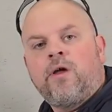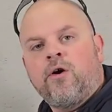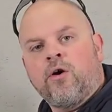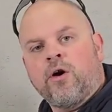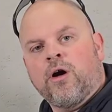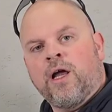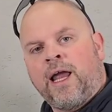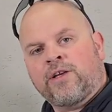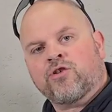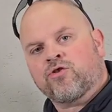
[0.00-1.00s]
your
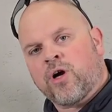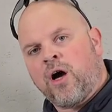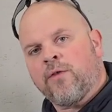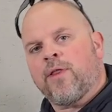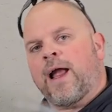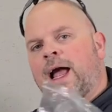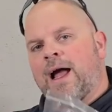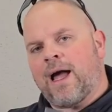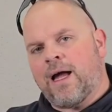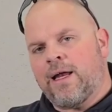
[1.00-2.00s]
electrical trough like
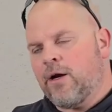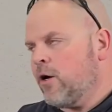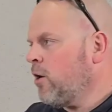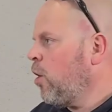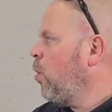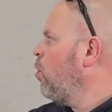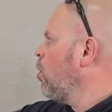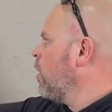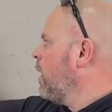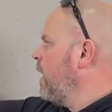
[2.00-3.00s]
I got here
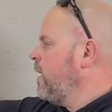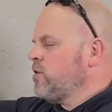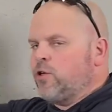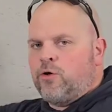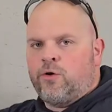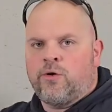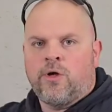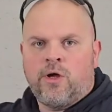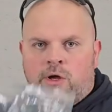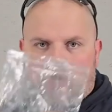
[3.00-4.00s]
or into
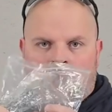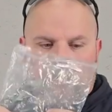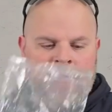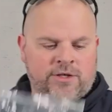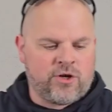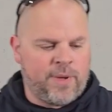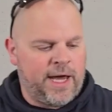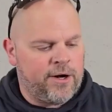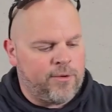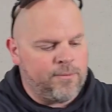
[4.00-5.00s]
your electrical
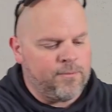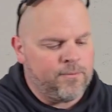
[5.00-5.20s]
panel.